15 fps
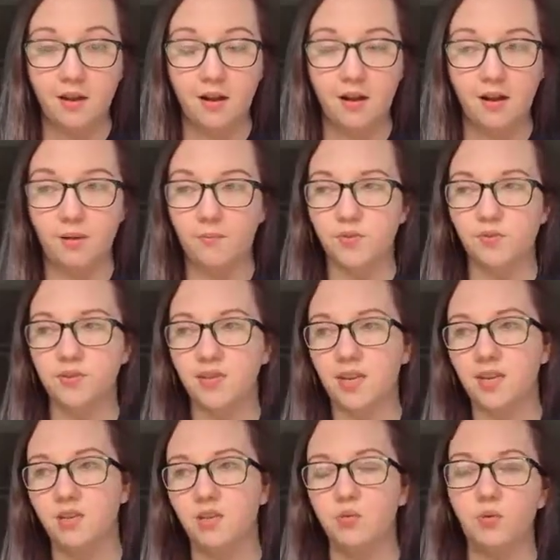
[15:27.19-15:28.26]
So it's
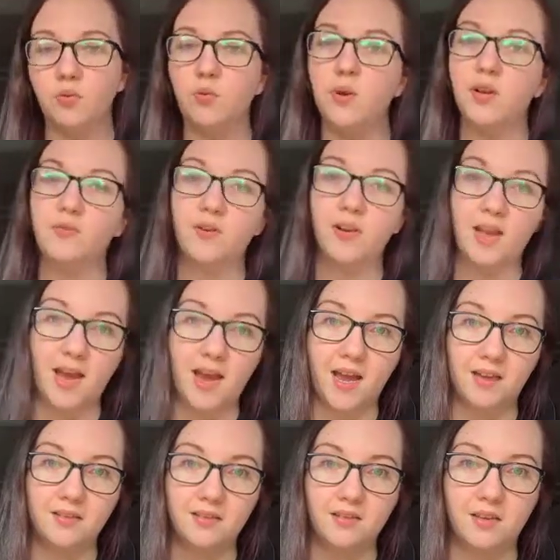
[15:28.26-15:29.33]
like 2 or 3 different
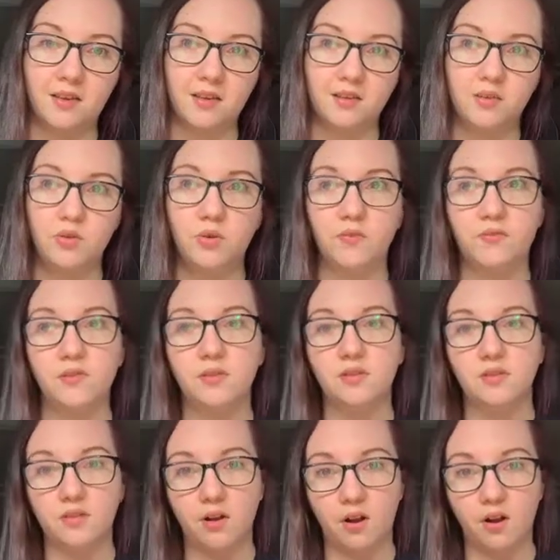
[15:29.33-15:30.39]
hats, 2 different
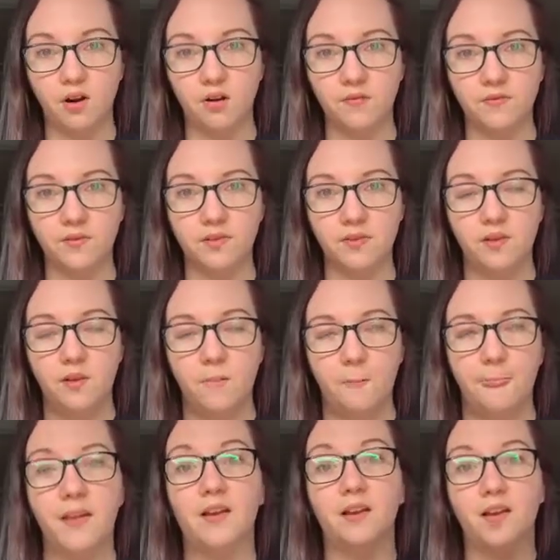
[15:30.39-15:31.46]
scarves,
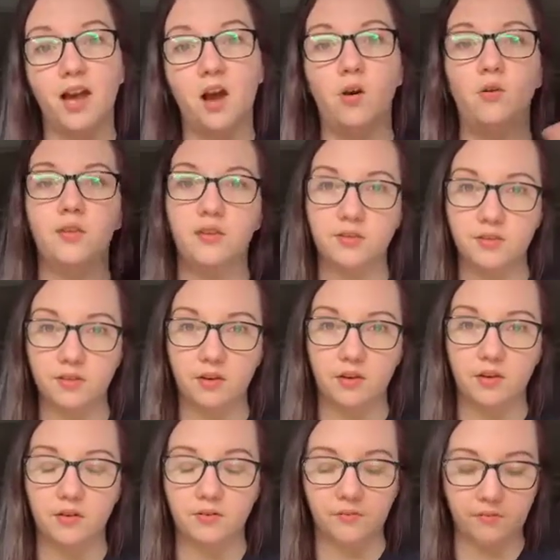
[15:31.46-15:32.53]
like a cowl and a
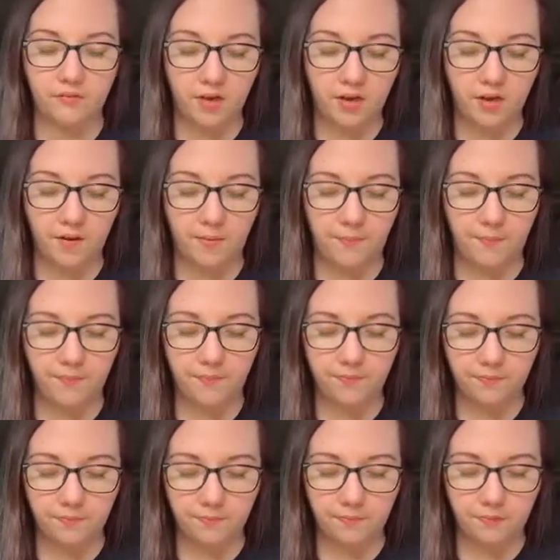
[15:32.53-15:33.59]
scarf. And
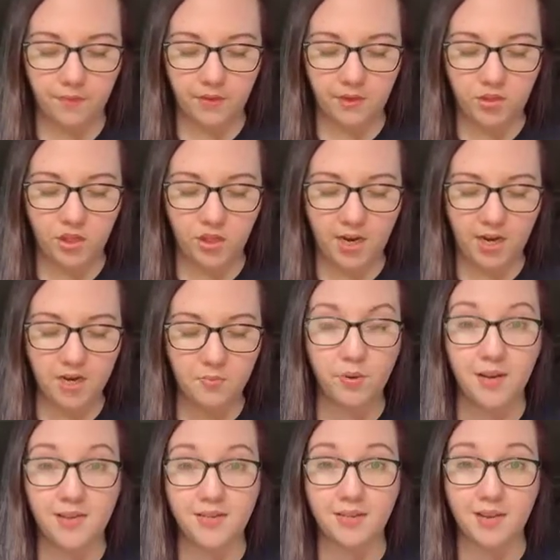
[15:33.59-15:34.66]
she kind of
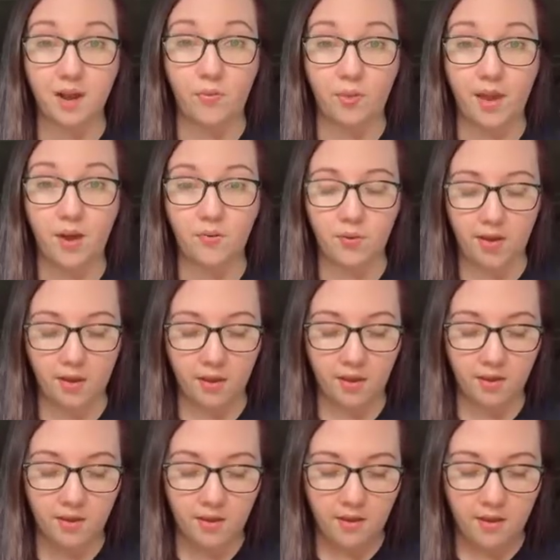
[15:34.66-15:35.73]
breaks it down that way.
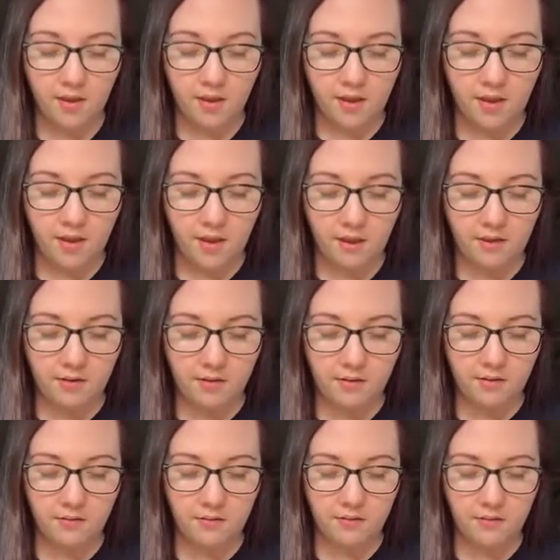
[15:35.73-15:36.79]

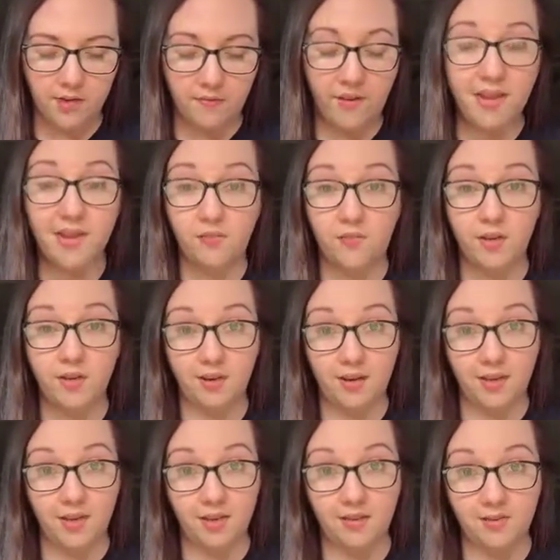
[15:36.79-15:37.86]
And if I can figure out
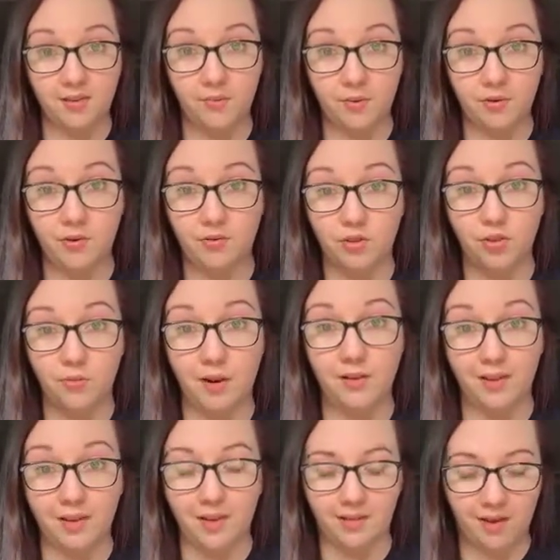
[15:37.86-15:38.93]
how to get this up on YouTube, I'll
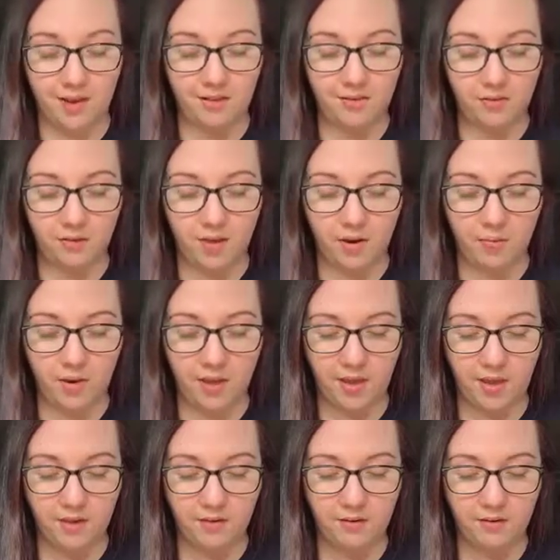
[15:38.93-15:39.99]
link that. So that
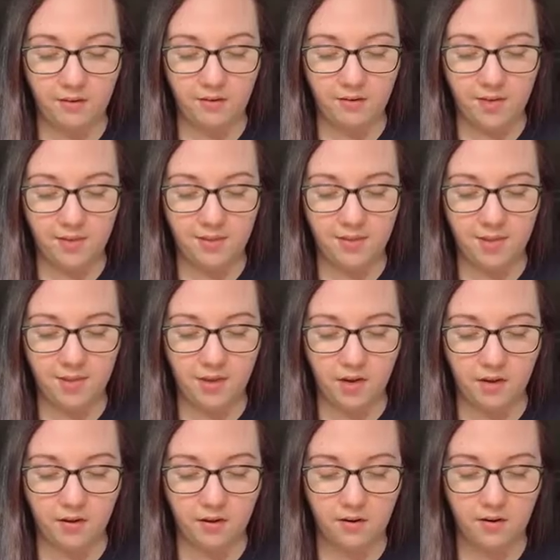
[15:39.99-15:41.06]
way it's in
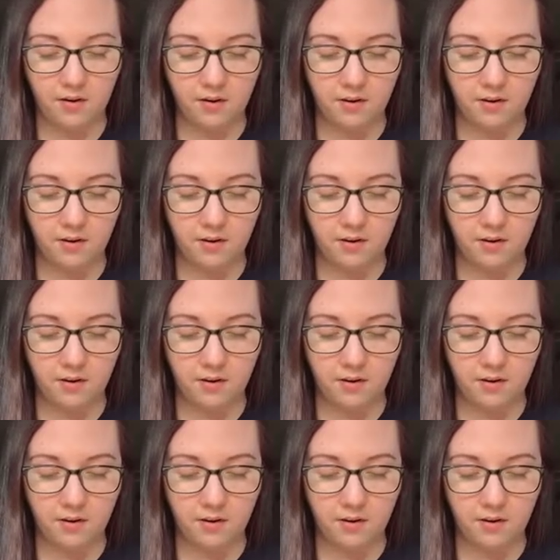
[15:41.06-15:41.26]
there.